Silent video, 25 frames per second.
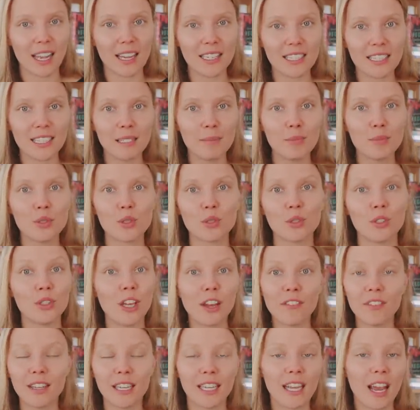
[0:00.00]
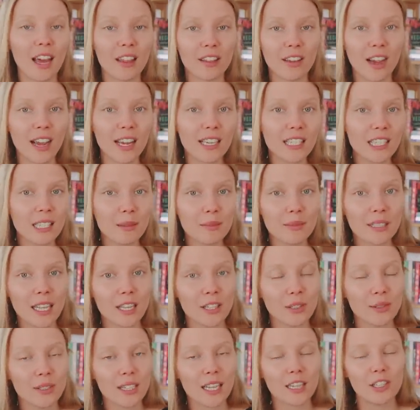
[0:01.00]
items or you have any other items
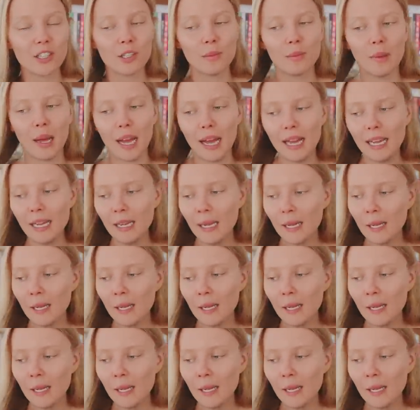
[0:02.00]
that you tend to buy,